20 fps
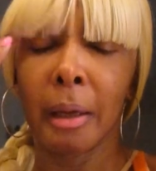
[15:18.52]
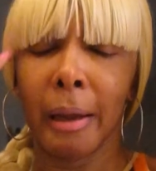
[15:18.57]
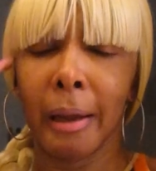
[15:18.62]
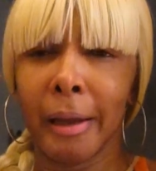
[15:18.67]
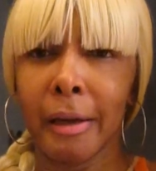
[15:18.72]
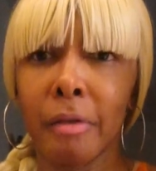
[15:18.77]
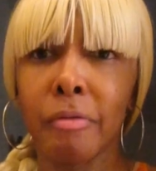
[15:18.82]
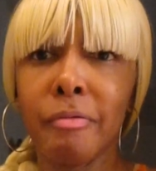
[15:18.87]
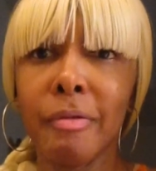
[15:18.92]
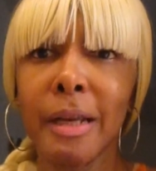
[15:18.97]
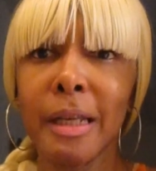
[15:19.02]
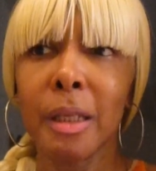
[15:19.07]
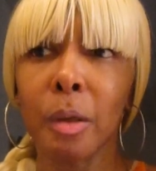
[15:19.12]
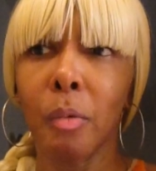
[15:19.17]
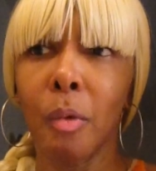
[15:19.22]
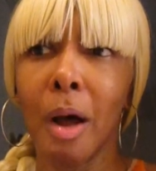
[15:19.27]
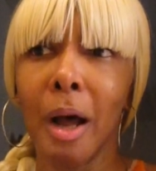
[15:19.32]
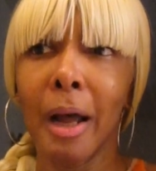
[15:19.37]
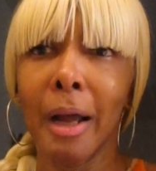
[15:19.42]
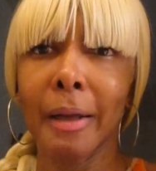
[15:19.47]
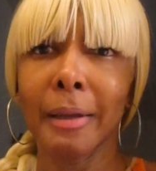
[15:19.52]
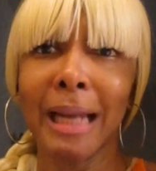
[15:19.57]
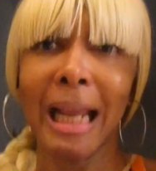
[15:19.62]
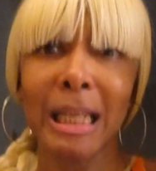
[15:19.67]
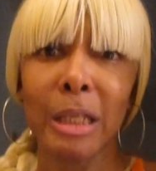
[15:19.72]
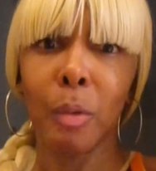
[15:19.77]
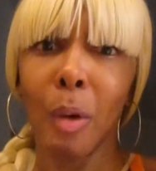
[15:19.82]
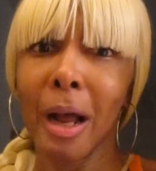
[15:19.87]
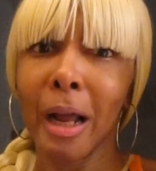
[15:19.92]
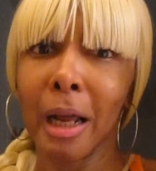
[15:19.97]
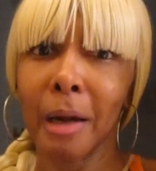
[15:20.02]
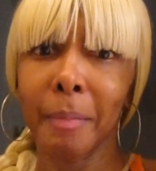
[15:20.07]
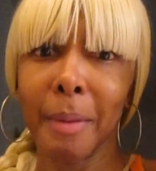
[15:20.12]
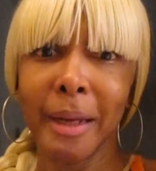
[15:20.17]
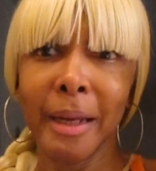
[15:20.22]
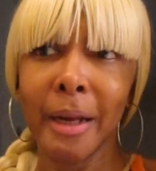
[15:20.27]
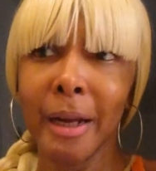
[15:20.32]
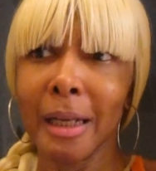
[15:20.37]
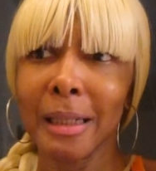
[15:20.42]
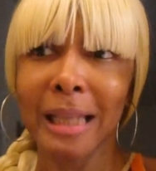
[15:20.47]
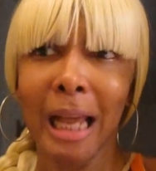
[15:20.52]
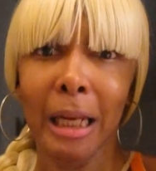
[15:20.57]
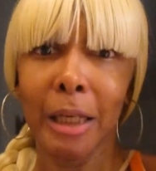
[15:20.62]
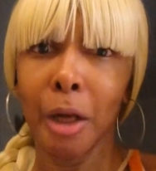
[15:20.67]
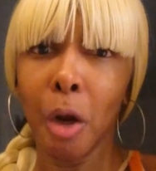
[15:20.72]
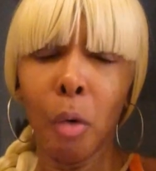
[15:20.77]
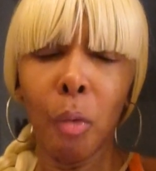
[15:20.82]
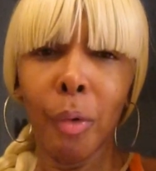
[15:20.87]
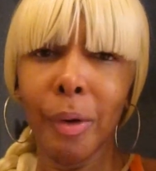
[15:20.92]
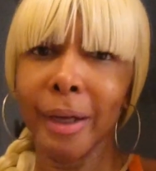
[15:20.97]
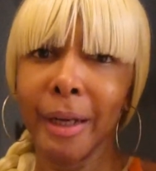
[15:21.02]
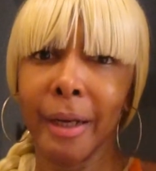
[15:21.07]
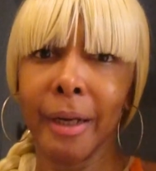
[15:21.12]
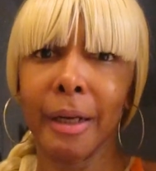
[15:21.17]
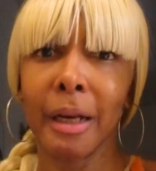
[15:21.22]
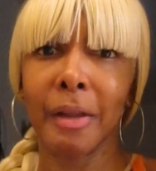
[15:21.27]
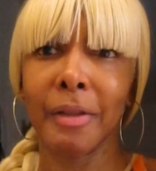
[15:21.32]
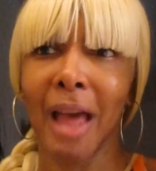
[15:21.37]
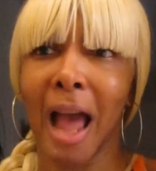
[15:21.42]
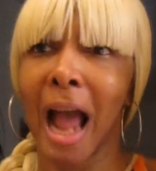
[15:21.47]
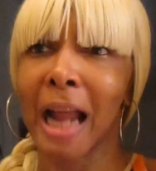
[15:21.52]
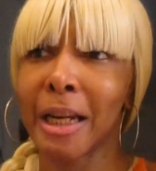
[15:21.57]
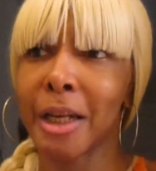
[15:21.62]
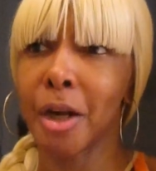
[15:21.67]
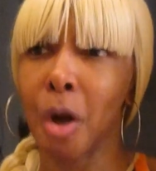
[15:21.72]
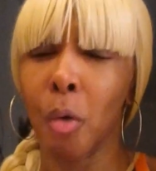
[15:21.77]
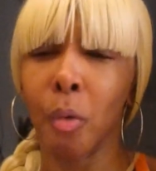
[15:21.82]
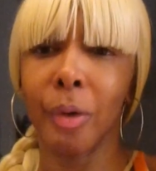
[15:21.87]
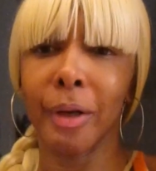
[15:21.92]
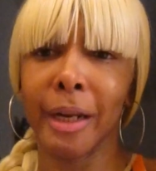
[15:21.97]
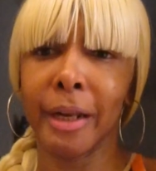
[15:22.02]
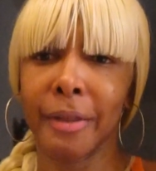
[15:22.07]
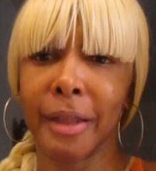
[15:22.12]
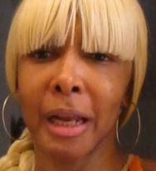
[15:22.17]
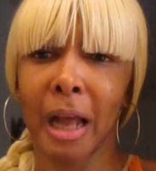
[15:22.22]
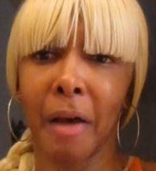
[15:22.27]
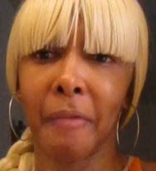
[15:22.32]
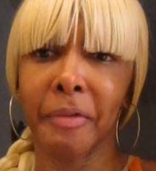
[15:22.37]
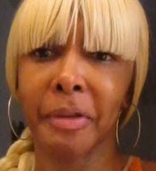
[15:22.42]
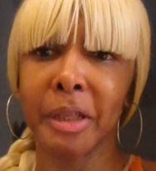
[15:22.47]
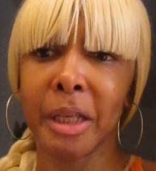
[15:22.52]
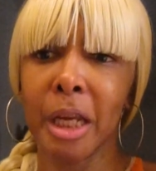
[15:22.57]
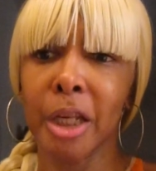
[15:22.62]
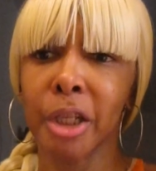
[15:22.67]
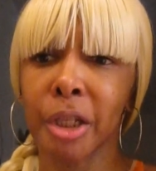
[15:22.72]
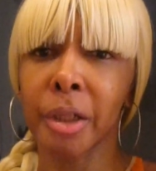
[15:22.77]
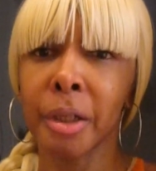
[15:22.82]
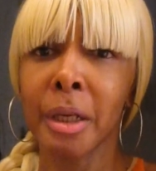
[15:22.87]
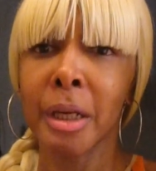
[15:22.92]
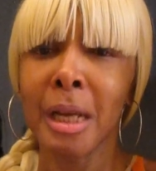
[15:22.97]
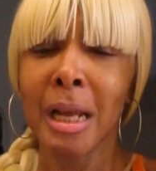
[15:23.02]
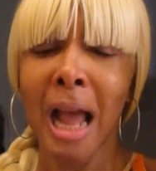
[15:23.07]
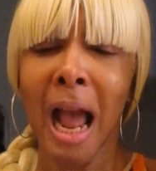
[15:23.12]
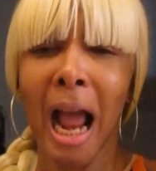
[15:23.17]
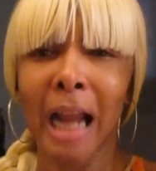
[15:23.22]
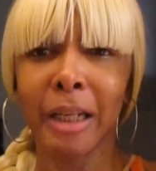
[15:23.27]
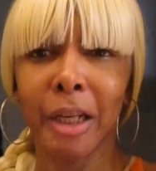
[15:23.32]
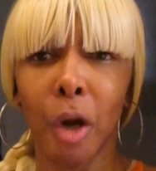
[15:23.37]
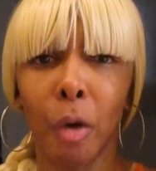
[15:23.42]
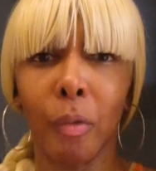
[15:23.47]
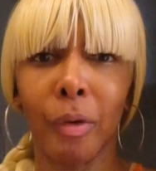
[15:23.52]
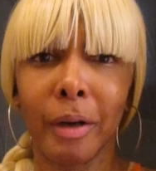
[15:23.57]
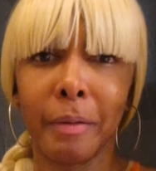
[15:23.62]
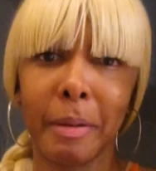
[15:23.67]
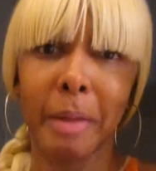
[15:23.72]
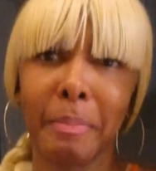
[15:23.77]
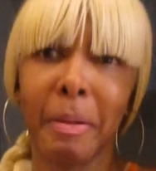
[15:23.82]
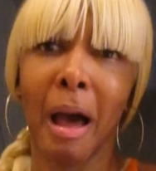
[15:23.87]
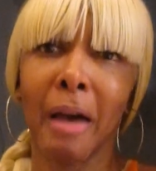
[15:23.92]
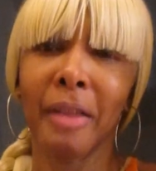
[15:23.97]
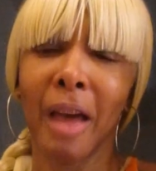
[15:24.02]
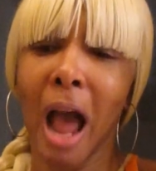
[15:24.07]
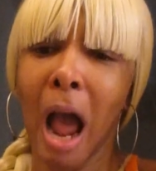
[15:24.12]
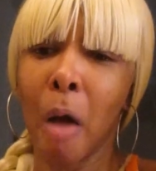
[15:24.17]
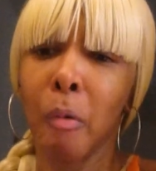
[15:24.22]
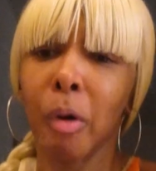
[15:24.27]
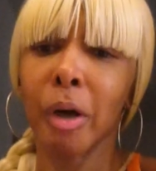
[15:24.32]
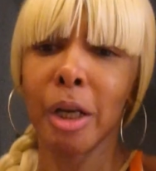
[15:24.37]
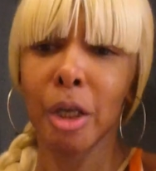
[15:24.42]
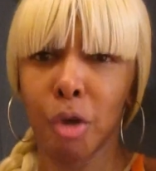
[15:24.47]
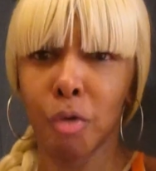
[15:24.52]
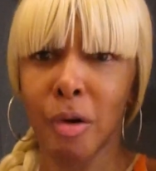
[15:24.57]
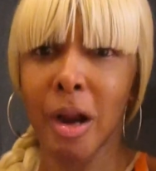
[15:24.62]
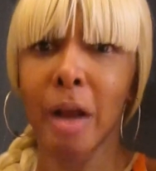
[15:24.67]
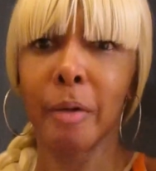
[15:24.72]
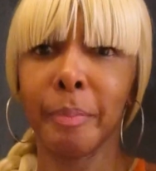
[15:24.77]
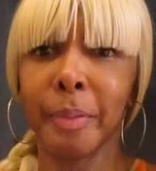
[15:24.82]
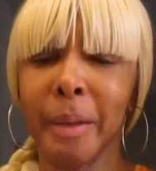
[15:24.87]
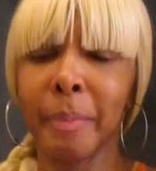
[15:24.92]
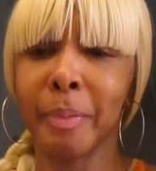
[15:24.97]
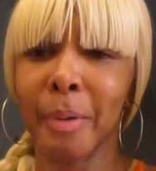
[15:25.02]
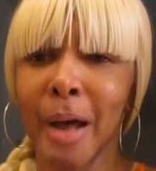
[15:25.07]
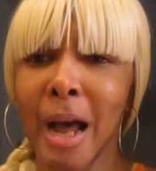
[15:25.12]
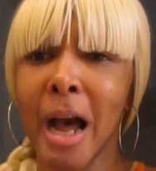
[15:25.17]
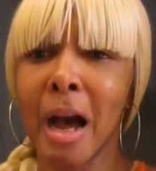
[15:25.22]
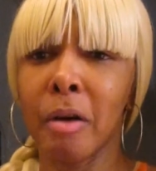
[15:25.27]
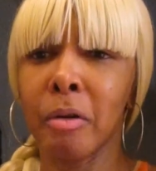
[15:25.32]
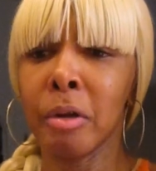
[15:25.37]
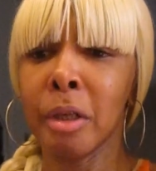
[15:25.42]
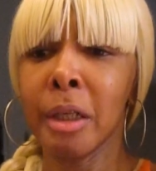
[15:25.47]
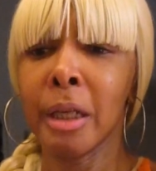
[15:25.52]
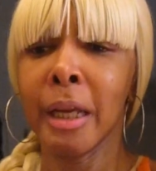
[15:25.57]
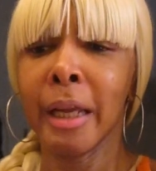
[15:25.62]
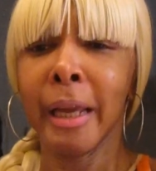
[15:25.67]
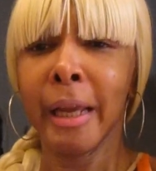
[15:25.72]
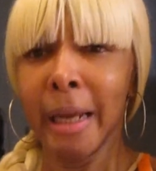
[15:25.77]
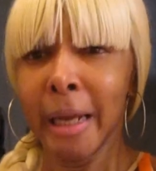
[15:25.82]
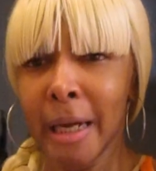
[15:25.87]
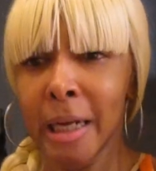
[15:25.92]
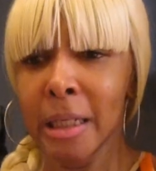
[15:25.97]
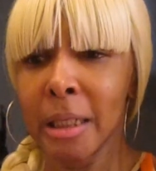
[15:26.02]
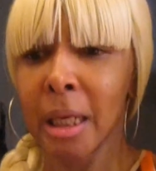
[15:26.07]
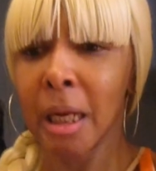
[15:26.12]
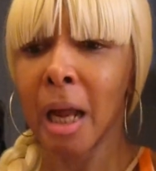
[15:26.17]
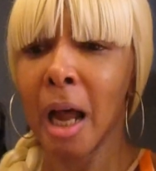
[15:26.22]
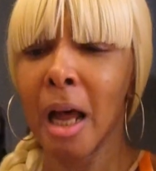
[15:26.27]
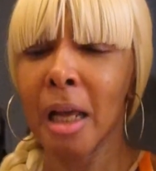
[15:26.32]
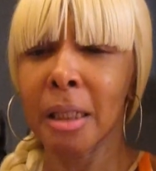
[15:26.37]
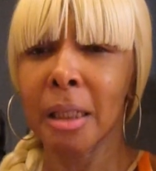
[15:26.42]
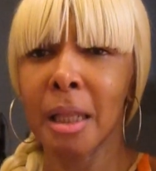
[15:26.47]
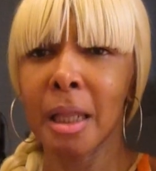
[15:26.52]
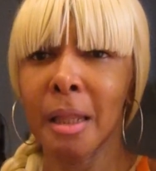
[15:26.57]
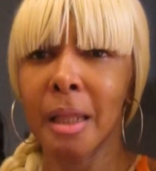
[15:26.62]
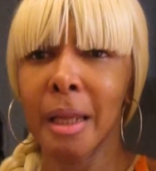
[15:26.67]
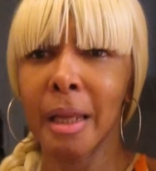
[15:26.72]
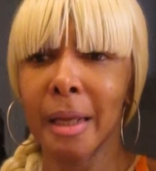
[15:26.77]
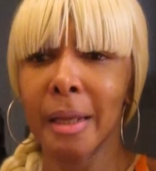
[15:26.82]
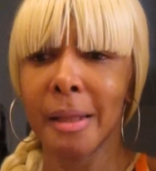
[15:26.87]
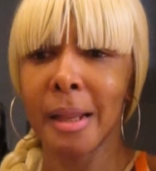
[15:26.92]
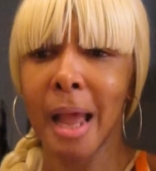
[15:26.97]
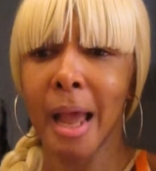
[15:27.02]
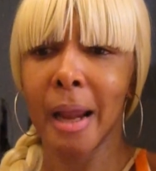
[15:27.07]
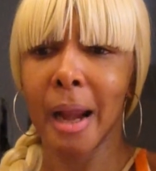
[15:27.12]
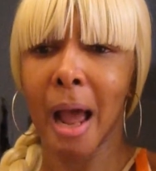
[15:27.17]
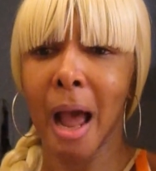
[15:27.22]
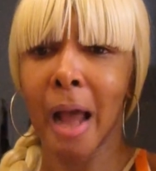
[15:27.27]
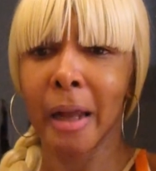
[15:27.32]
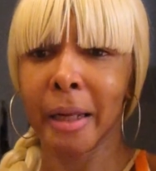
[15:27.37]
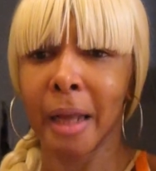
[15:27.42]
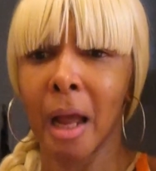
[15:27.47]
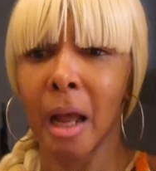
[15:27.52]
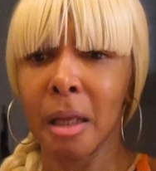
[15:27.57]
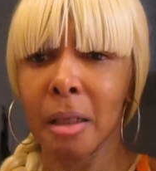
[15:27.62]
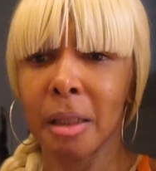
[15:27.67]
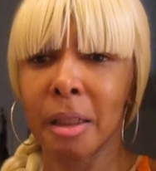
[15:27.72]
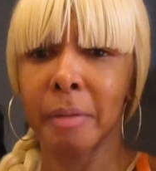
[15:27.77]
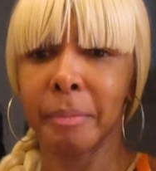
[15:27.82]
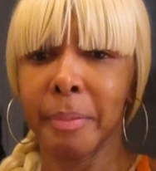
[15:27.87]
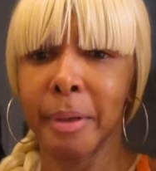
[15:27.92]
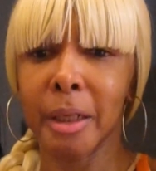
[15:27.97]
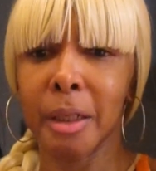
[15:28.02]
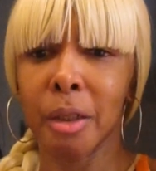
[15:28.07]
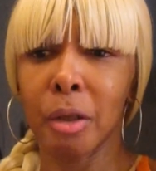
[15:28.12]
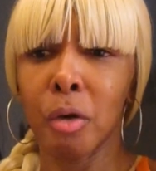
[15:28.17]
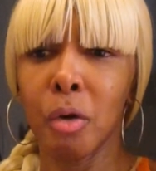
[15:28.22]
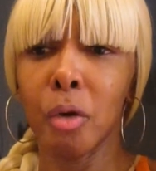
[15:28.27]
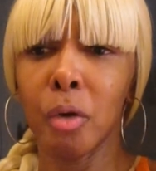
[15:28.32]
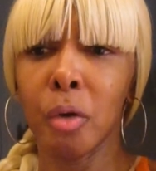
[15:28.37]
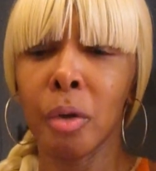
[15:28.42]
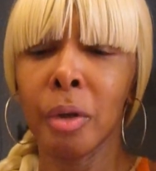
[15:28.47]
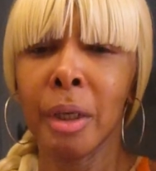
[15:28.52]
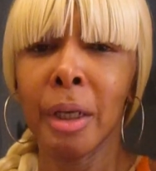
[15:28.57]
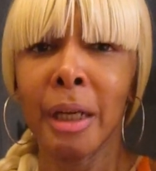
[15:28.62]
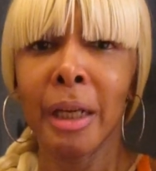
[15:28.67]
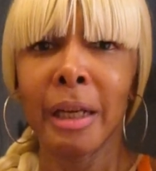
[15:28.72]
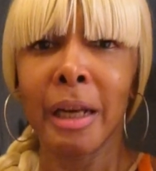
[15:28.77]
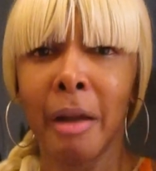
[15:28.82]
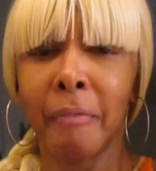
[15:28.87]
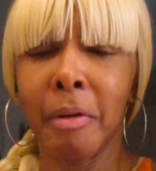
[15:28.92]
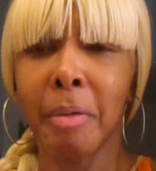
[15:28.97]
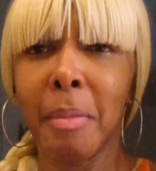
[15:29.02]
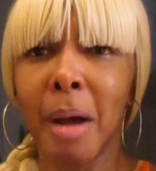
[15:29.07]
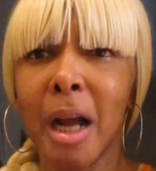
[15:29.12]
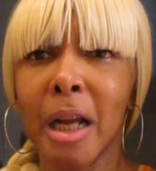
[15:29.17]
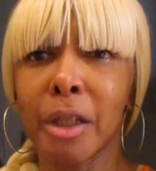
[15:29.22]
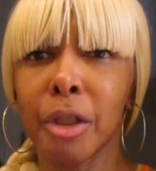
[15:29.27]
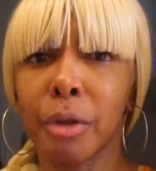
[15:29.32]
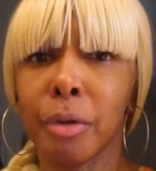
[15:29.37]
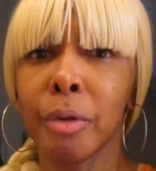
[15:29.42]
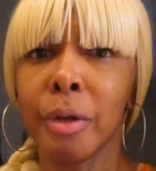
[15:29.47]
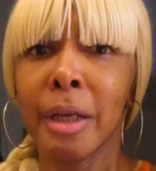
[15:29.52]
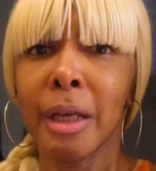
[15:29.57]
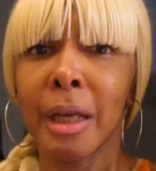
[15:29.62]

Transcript: And the reason why, that's why I got in my ear, because I don't want to hear nothing. I don't want to hear the conversation. I don't want to be bothered. I want to drown people out. And it's a constant thing that I constantly been told. Now, I remind you,